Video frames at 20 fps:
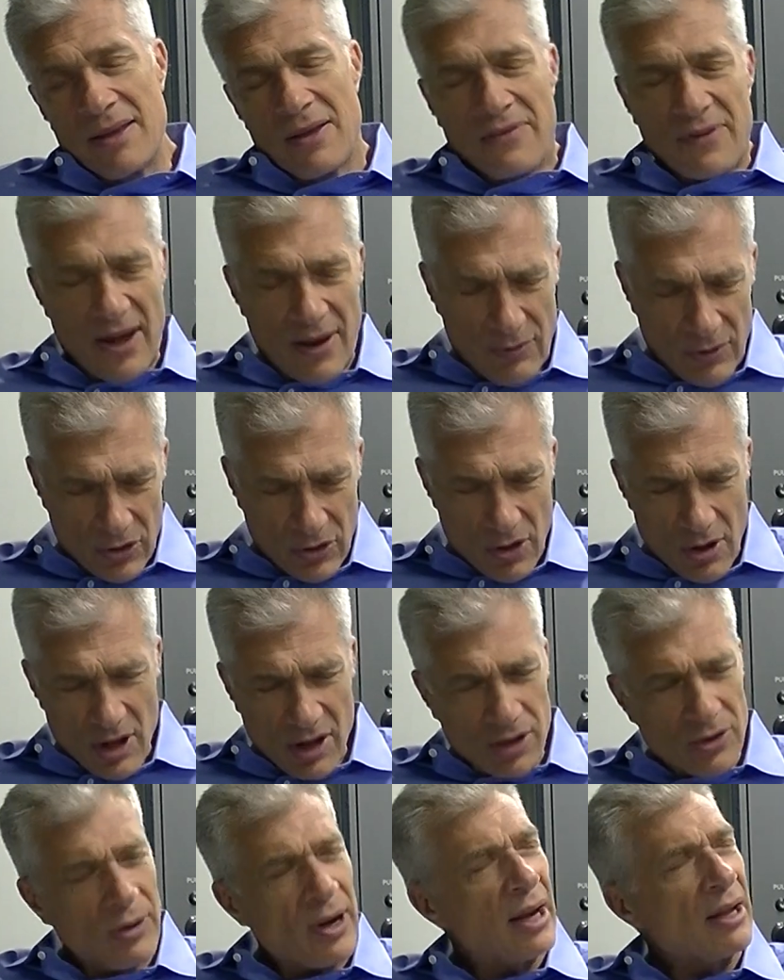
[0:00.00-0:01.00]
I
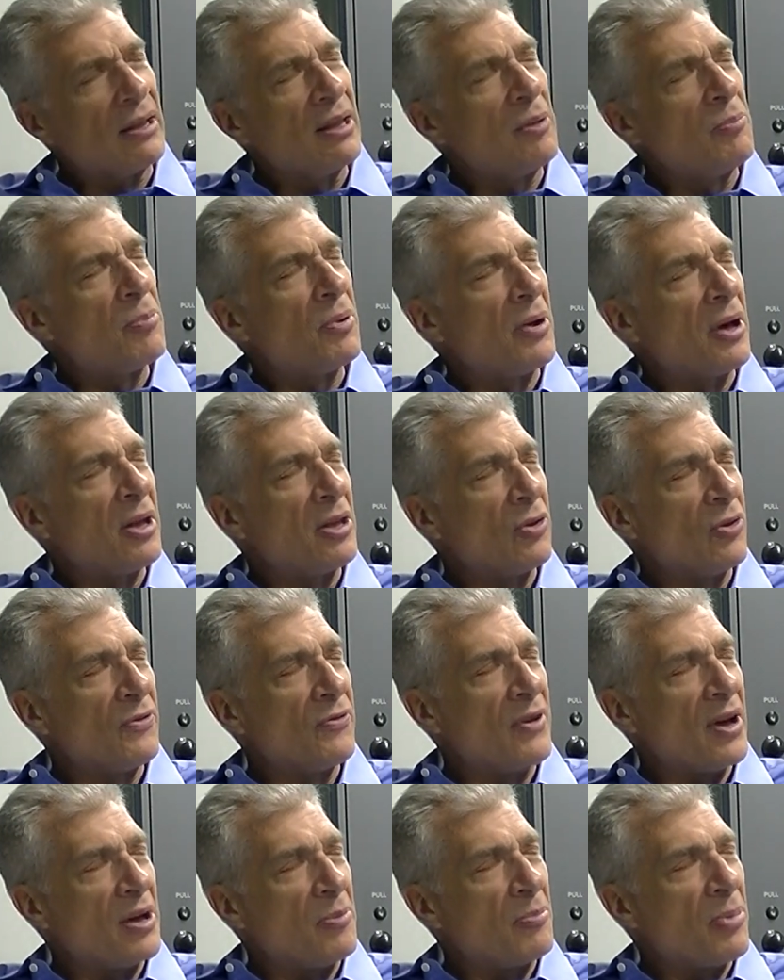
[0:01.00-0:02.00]
recall correctly, you'll
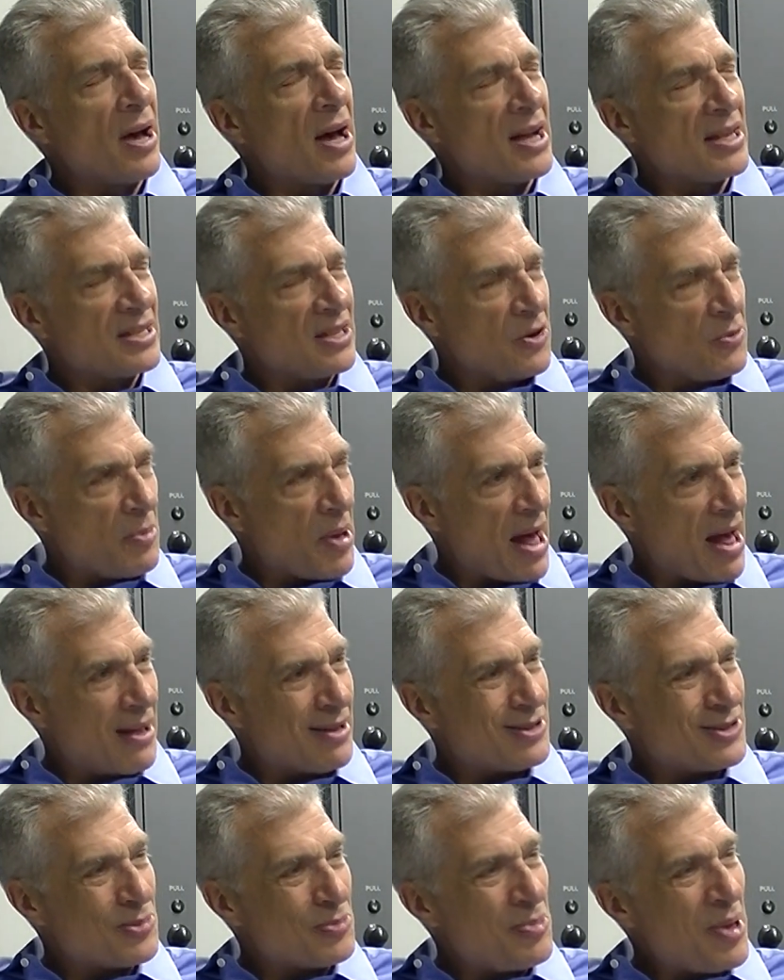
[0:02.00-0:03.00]
find positive
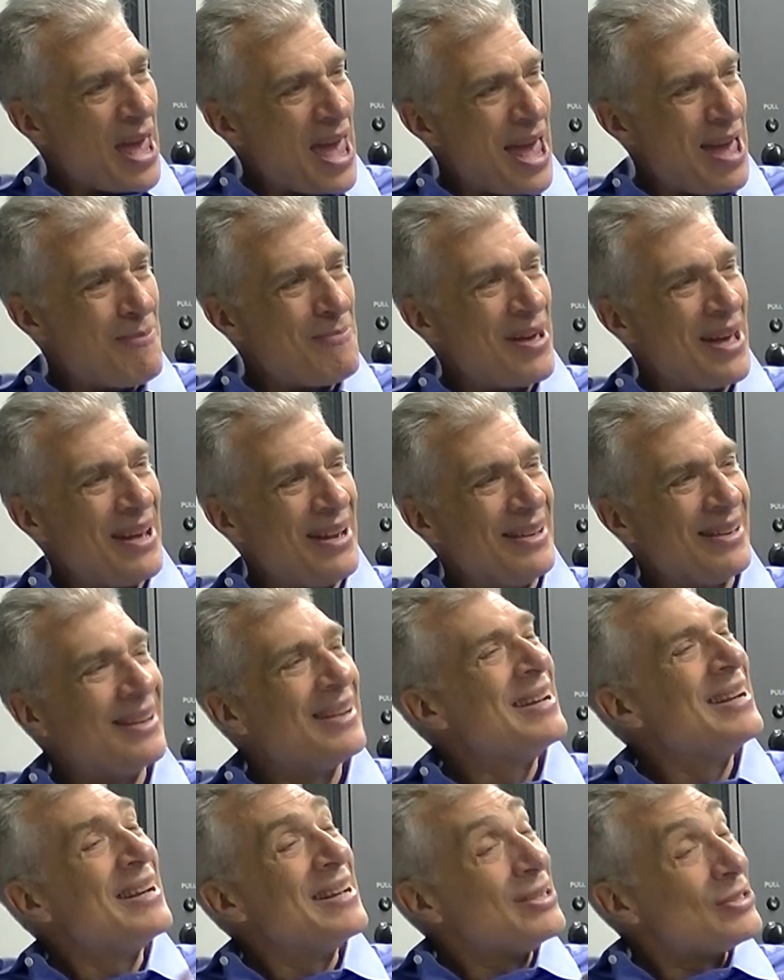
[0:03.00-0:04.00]
balance of payment,
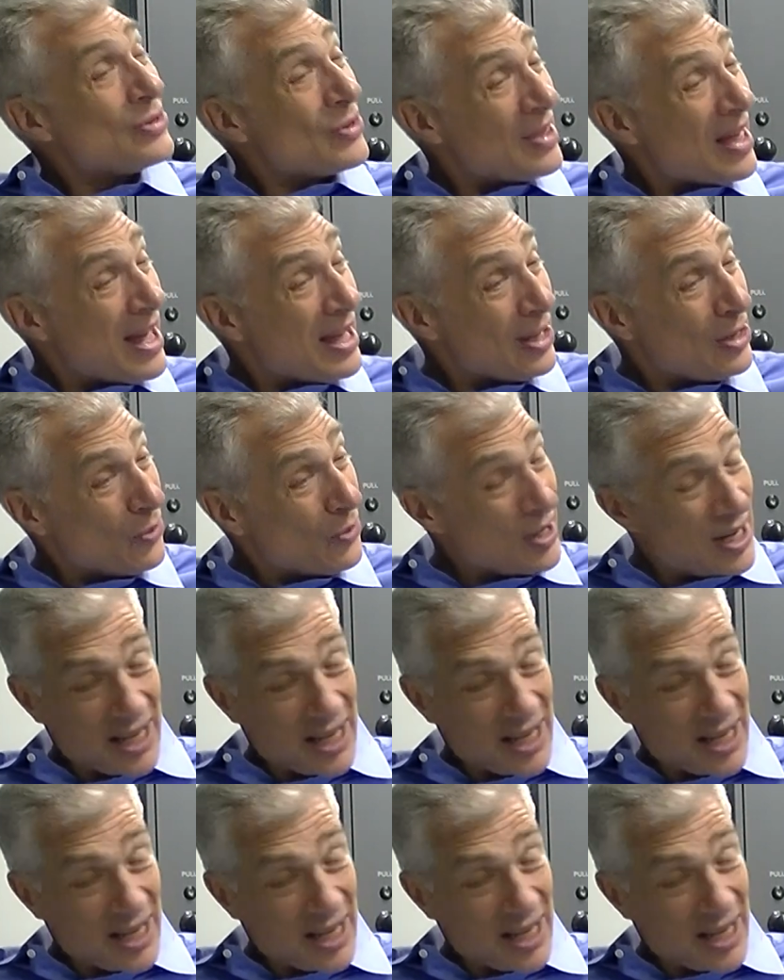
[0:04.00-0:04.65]
so that you would